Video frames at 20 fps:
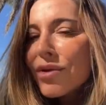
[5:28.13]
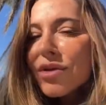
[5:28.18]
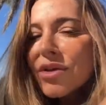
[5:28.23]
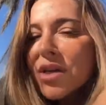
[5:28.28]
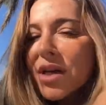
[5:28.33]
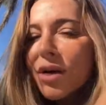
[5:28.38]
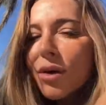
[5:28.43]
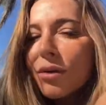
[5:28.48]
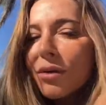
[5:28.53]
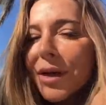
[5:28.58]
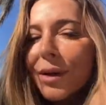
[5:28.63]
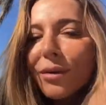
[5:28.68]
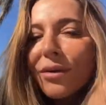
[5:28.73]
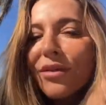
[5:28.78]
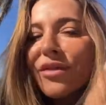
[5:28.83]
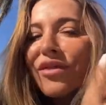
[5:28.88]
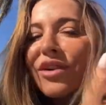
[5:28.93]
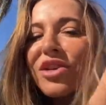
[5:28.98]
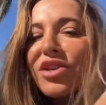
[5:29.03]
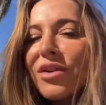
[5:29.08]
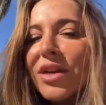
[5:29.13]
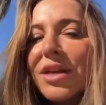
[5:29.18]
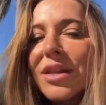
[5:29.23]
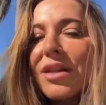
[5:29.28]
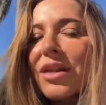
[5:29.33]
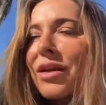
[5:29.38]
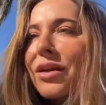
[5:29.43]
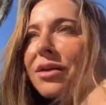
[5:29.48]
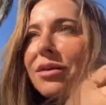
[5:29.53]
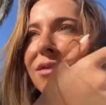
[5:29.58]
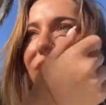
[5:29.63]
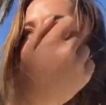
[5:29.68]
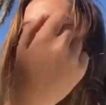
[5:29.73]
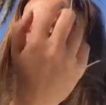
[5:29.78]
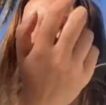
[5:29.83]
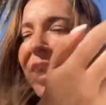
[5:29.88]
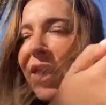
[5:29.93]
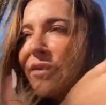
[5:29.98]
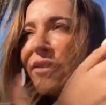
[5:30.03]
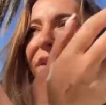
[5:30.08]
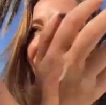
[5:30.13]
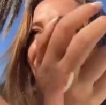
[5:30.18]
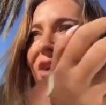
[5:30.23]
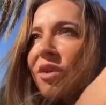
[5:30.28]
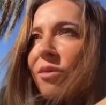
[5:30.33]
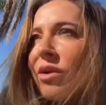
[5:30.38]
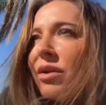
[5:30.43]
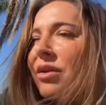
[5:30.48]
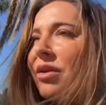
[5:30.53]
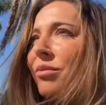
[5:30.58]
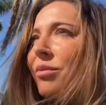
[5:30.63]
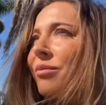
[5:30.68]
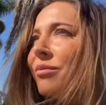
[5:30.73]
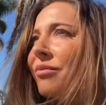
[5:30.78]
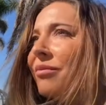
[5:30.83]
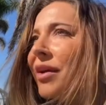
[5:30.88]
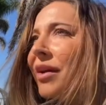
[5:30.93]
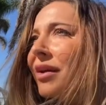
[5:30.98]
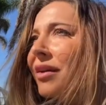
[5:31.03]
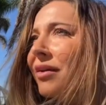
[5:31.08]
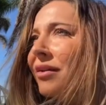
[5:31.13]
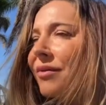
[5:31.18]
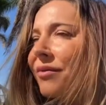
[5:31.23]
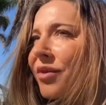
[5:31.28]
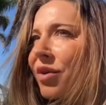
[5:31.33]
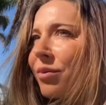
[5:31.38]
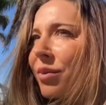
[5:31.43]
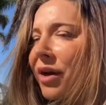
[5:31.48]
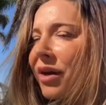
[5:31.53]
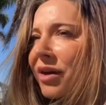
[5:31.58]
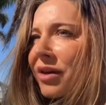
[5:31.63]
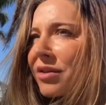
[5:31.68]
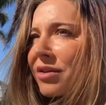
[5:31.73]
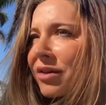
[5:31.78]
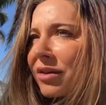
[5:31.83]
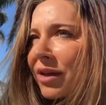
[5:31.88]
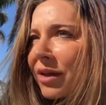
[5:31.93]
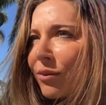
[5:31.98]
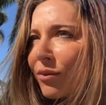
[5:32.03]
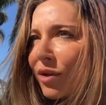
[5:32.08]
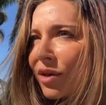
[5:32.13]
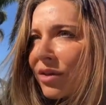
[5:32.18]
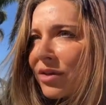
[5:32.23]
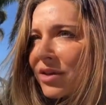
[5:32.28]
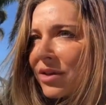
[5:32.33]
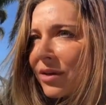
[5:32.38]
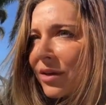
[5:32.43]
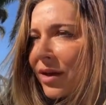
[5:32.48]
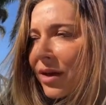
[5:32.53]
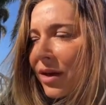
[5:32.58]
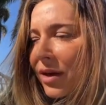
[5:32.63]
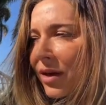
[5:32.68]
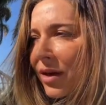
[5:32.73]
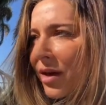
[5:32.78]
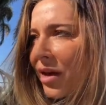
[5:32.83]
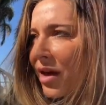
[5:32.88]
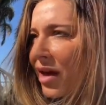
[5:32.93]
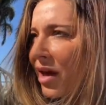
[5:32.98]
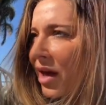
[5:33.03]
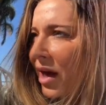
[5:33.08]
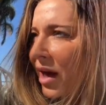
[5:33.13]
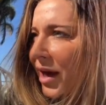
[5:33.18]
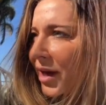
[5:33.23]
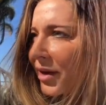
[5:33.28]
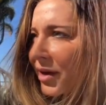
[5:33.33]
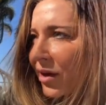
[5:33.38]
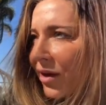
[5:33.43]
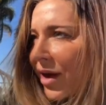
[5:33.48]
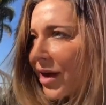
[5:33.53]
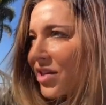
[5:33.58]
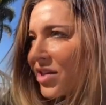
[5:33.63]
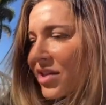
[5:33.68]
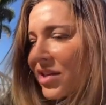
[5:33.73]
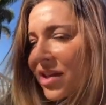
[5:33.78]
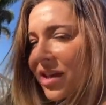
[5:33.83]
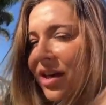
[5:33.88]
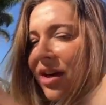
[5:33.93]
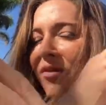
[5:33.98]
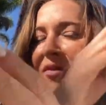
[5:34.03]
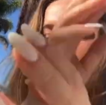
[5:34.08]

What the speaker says: don't like refrigerate things or whatever, you know what I mean? They're like, their bodies are like more used to it. I don't know. I just sit here,